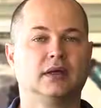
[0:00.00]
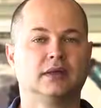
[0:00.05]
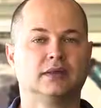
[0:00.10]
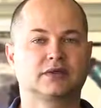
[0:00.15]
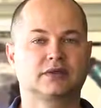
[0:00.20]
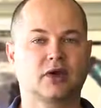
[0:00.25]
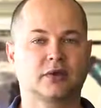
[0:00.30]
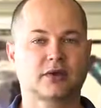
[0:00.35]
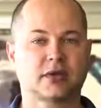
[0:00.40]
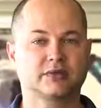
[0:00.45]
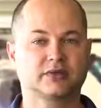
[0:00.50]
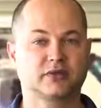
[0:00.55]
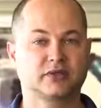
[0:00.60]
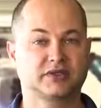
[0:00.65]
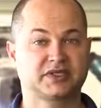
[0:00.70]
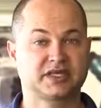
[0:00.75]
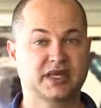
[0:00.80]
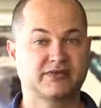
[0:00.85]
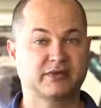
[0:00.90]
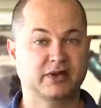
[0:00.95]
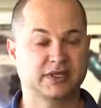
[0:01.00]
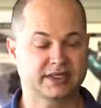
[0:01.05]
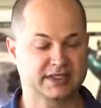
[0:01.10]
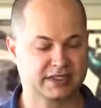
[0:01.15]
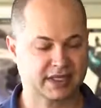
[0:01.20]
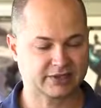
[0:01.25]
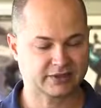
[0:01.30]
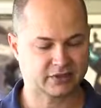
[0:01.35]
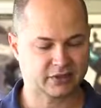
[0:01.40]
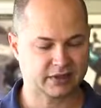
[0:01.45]
The scope comes with several
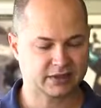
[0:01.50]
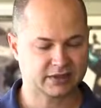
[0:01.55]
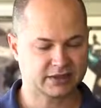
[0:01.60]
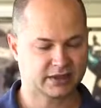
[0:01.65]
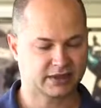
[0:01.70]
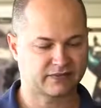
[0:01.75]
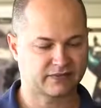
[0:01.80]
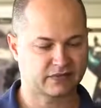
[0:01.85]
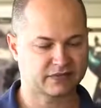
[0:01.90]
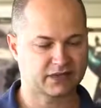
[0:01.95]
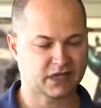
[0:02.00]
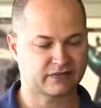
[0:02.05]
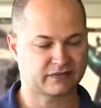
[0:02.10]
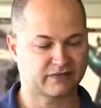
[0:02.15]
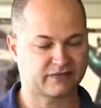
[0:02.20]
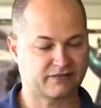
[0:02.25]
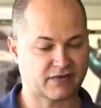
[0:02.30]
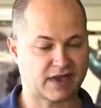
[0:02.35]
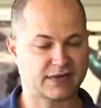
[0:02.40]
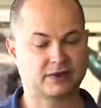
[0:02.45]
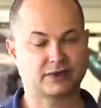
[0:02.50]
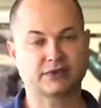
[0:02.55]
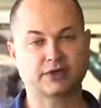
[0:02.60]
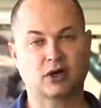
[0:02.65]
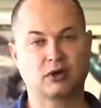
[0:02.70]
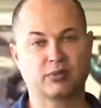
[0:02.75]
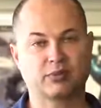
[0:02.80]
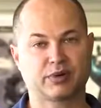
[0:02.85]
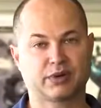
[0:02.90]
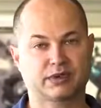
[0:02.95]
accessories. First off, a finder
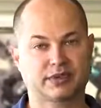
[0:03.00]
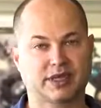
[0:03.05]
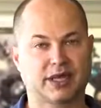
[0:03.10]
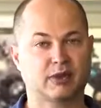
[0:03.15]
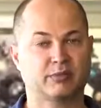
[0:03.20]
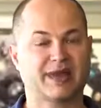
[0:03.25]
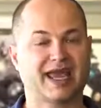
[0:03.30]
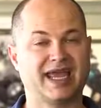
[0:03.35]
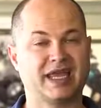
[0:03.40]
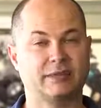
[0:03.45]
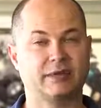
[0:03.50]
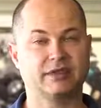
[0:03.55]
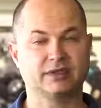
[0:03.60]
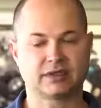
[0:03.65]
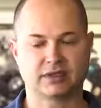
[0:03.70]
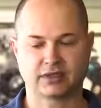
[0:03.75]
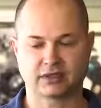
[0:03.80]
scope to help aim it.